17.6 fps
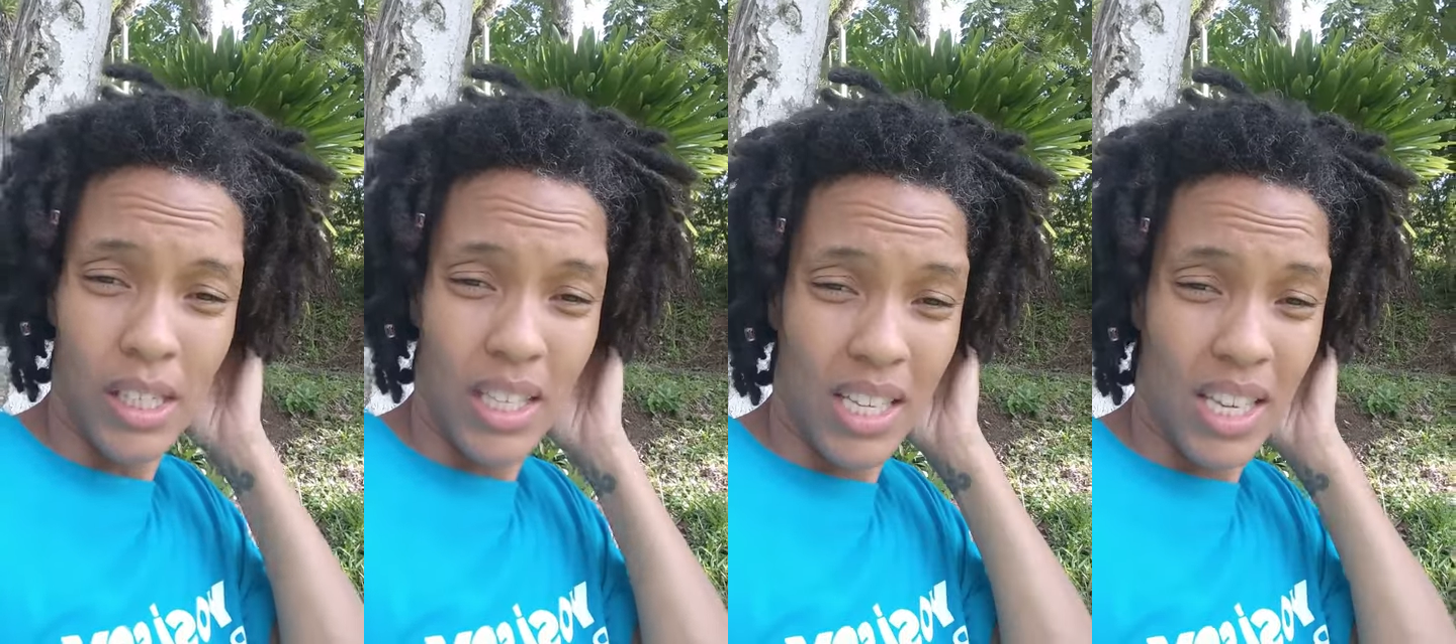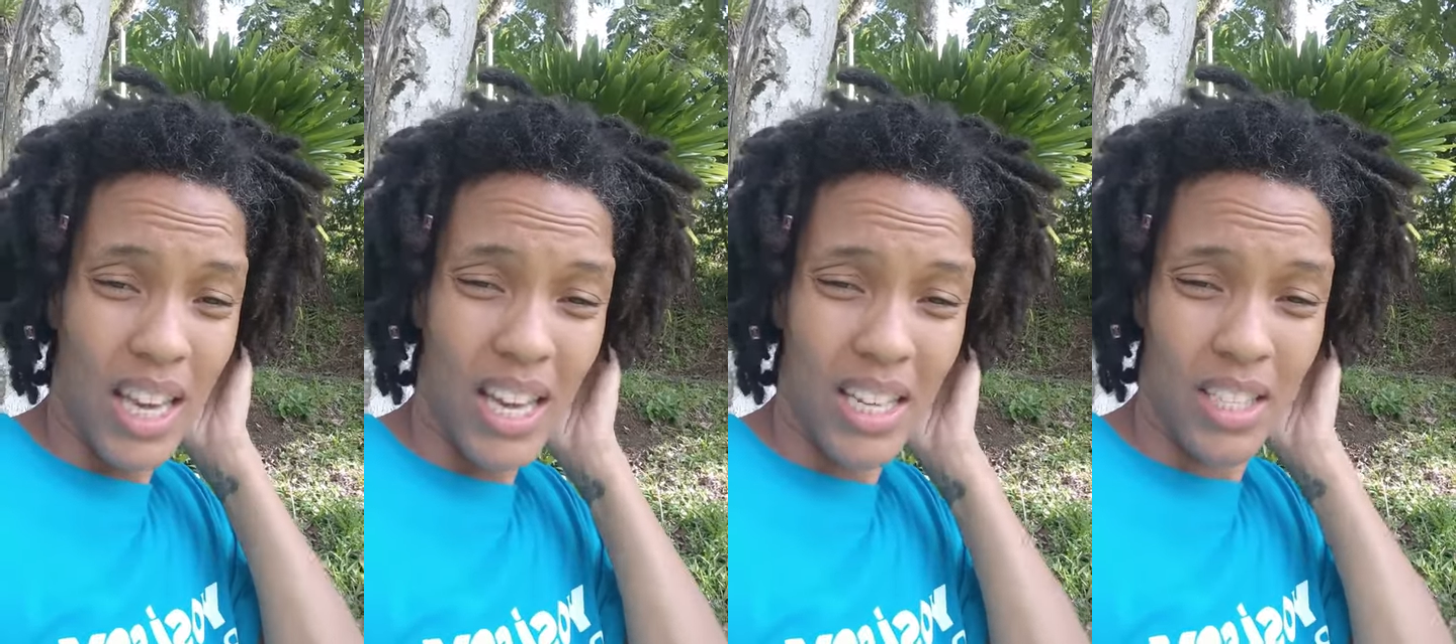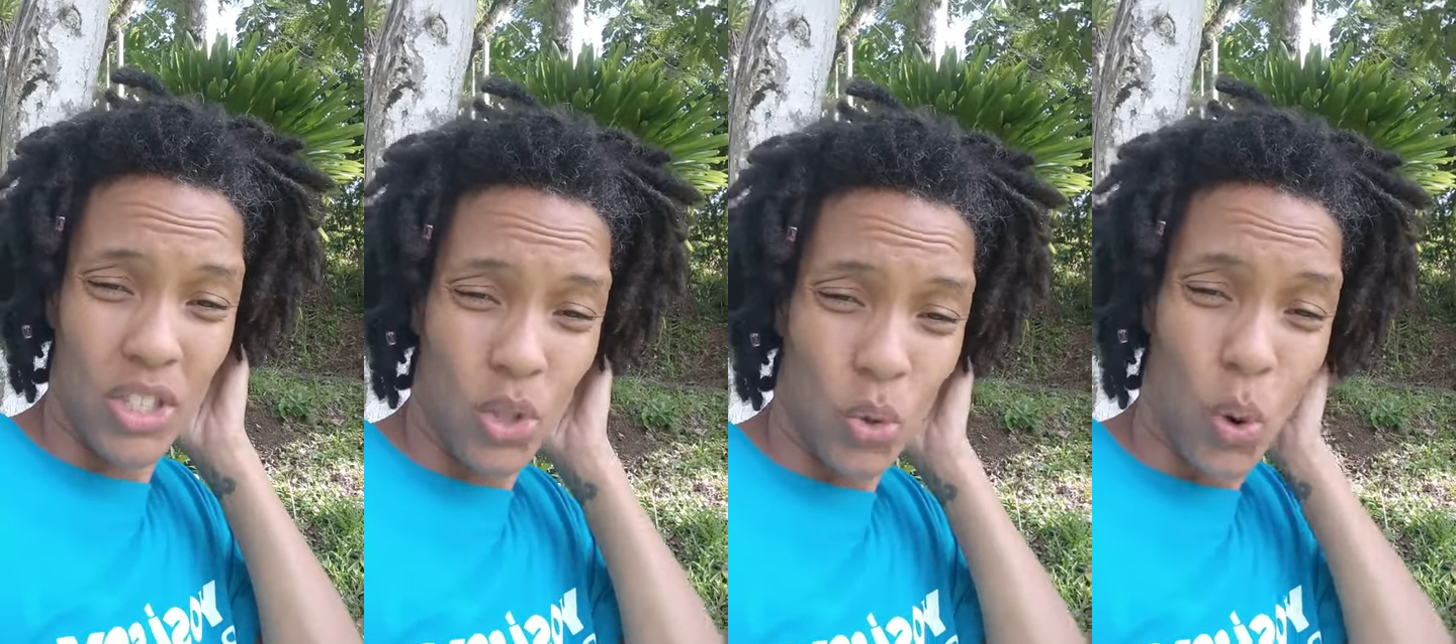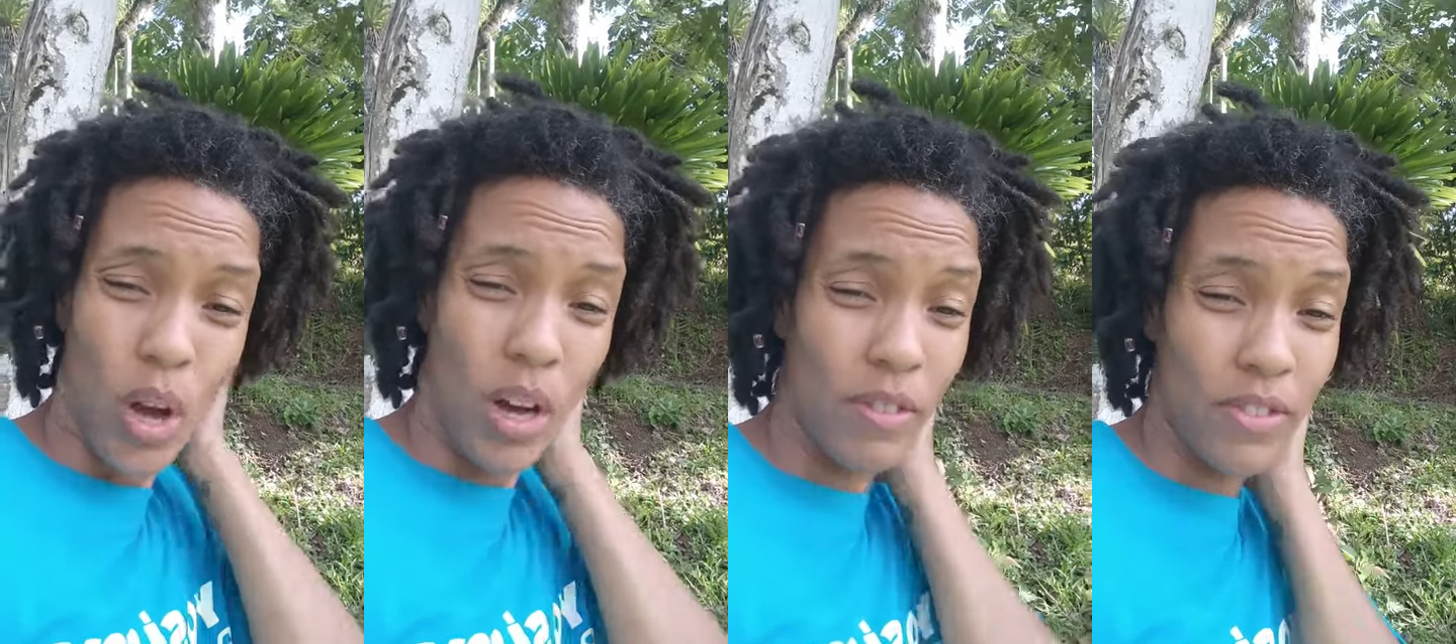Yeah, it's
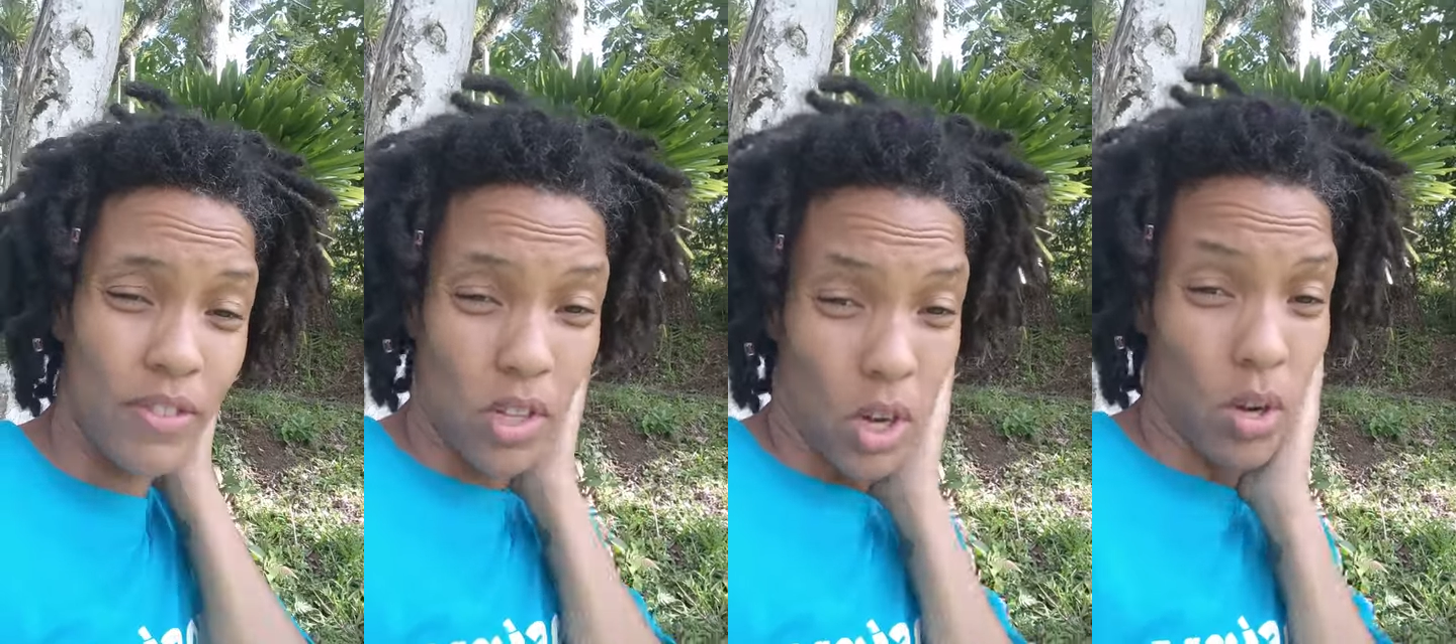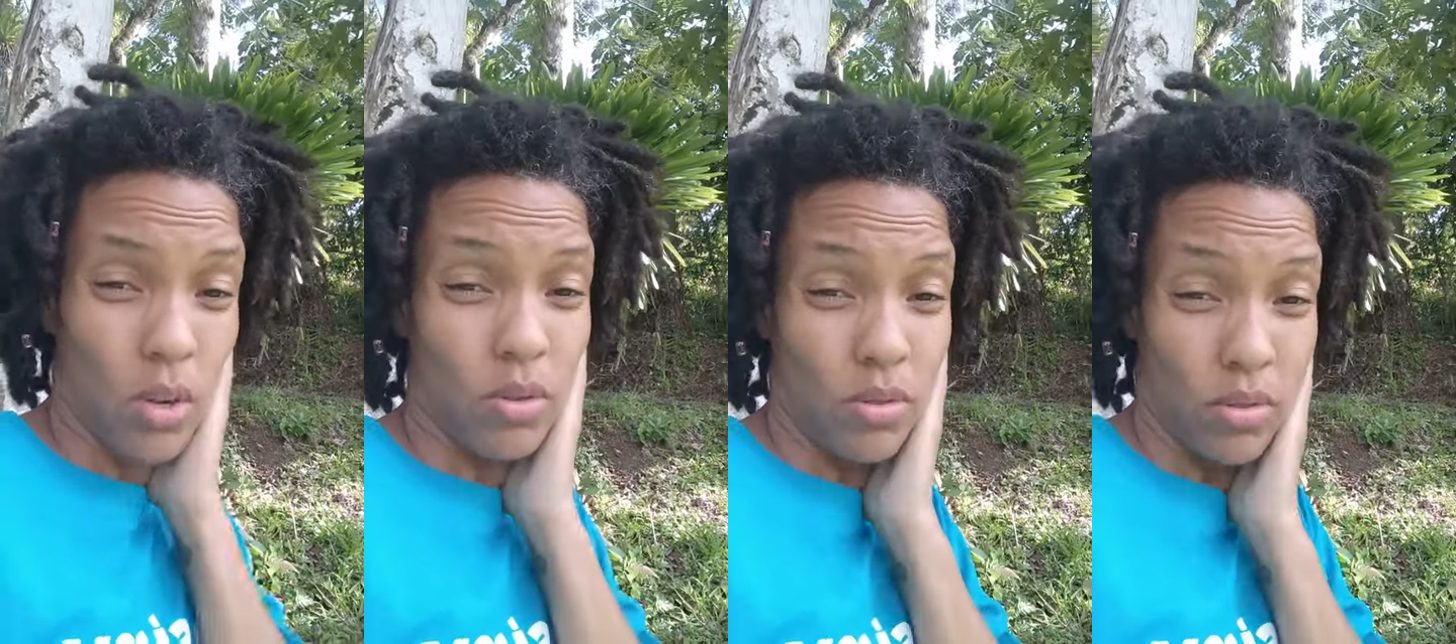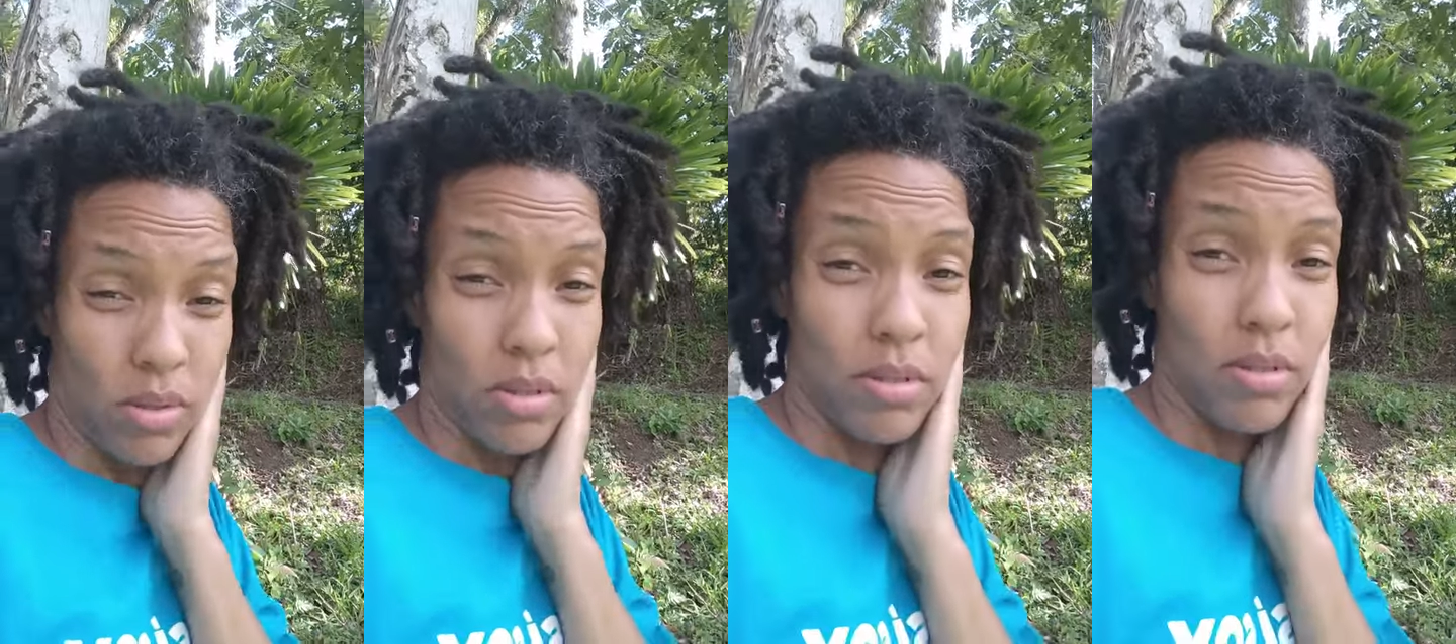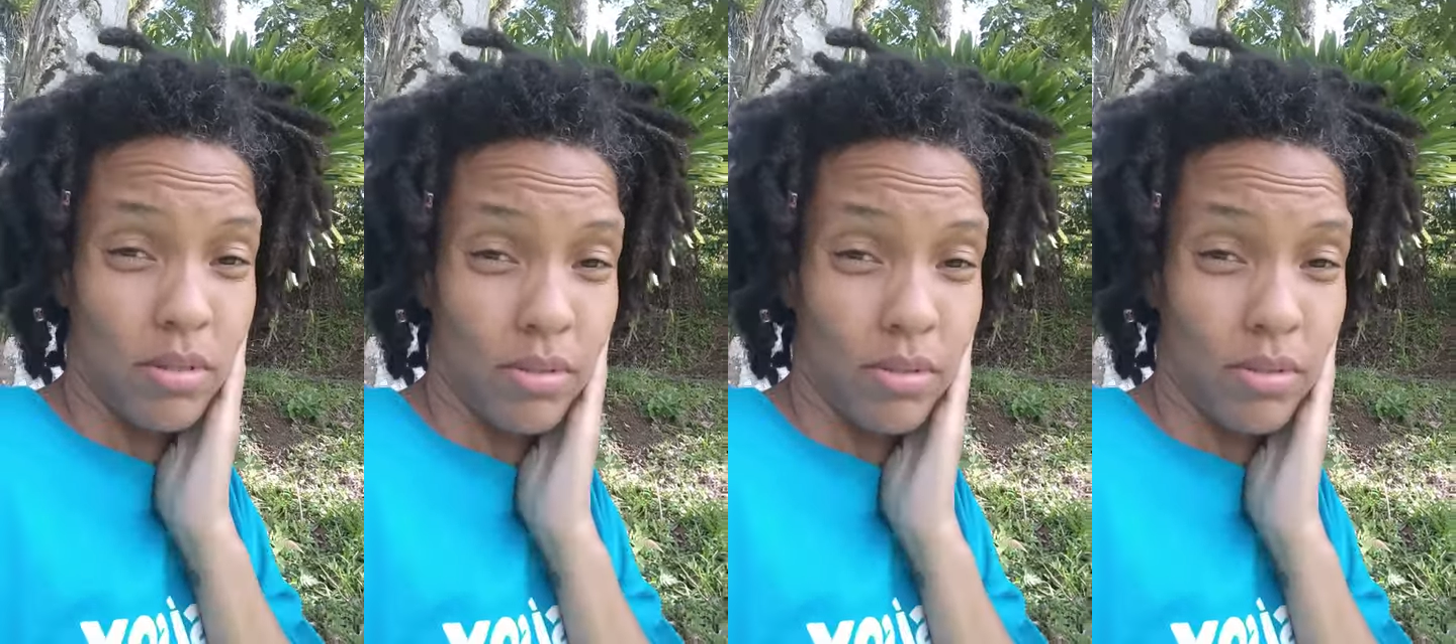12 zones.